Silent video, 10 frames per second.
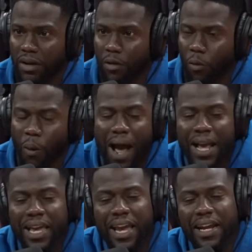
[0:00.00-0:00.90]
Why
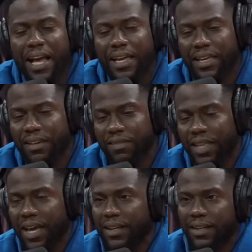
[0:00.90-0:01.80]
can't I give
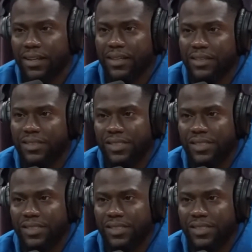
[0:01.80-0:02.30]
that to